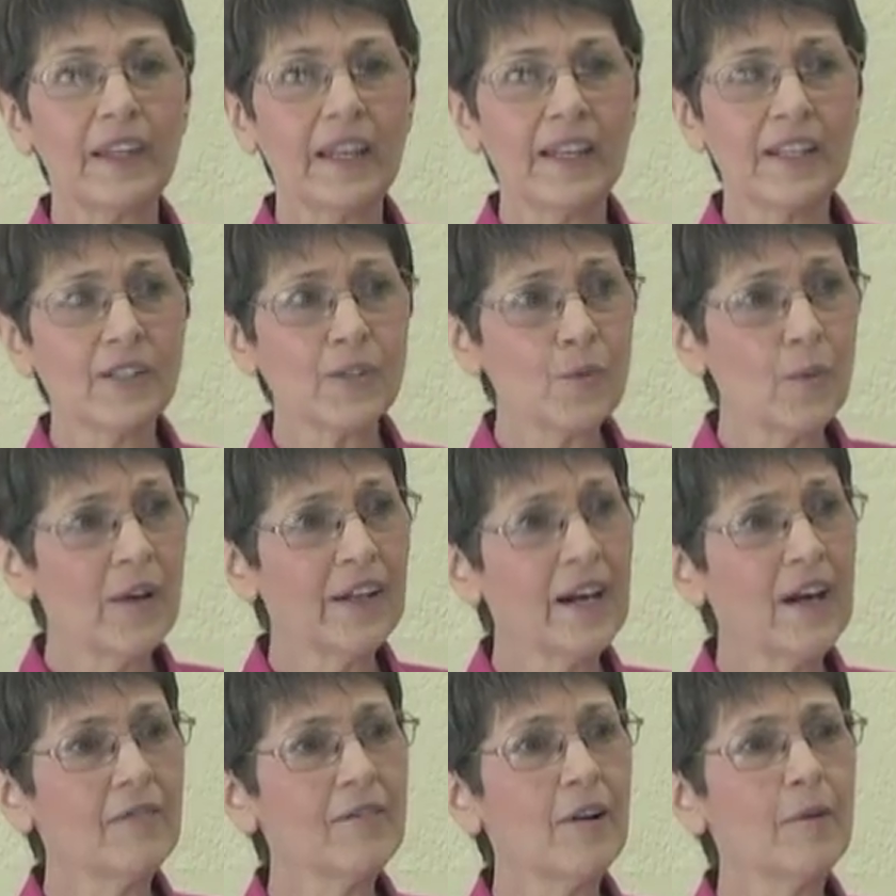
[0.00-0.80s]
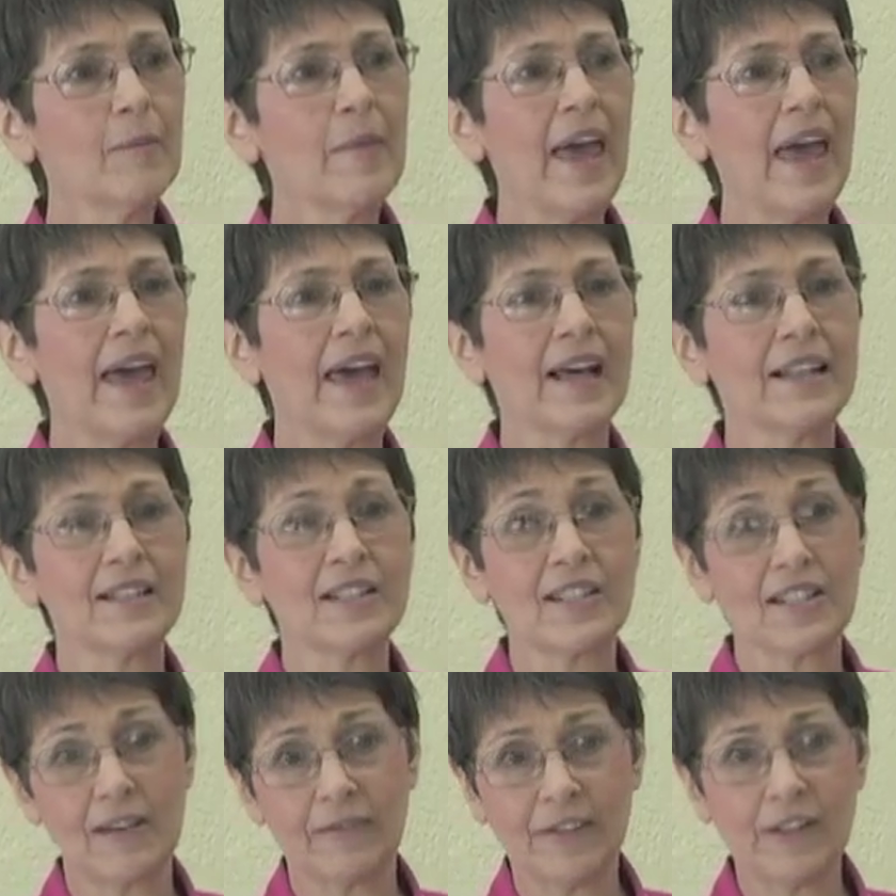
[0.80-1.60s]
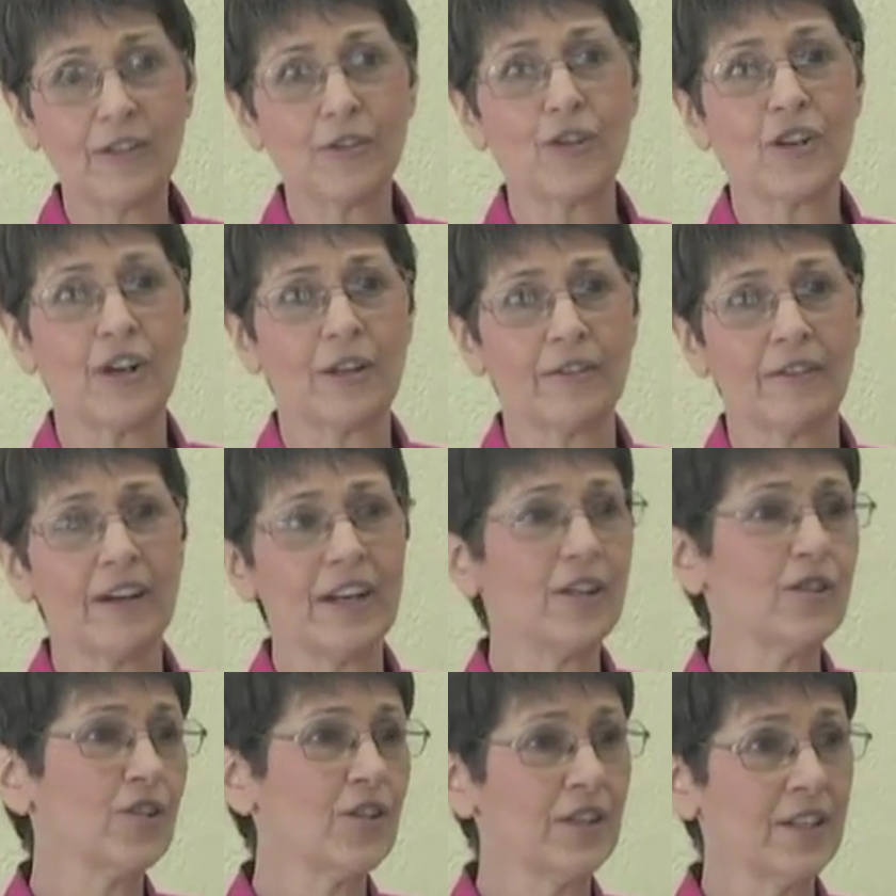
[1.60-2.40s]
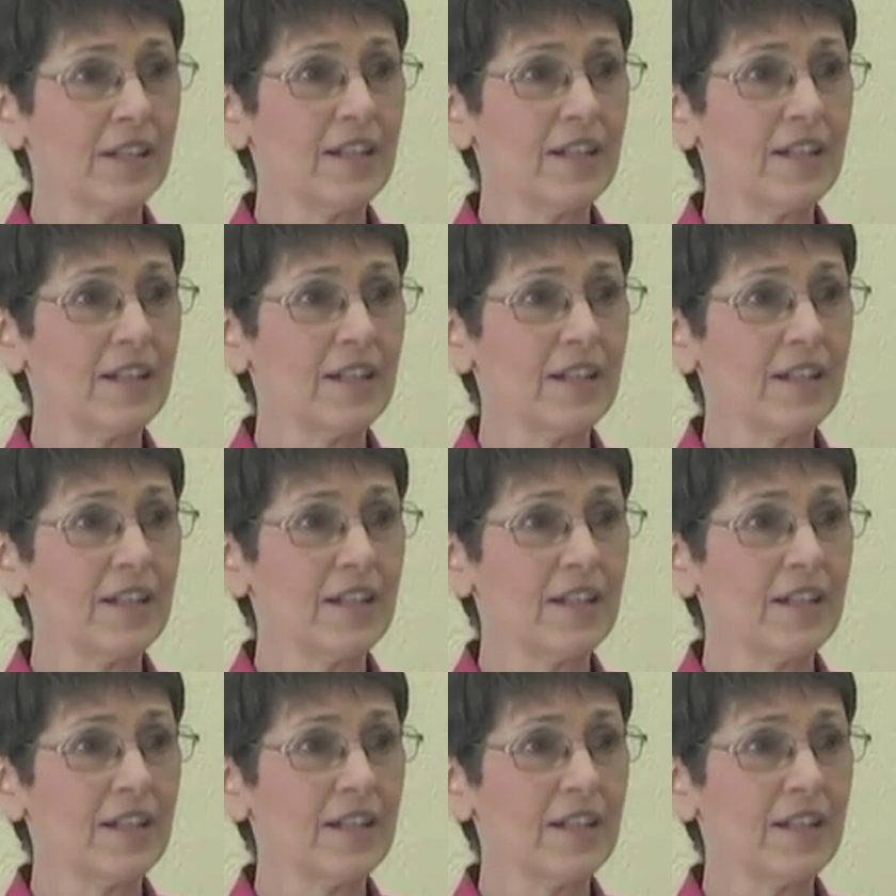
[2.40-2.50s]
is one of them, and 7th Generation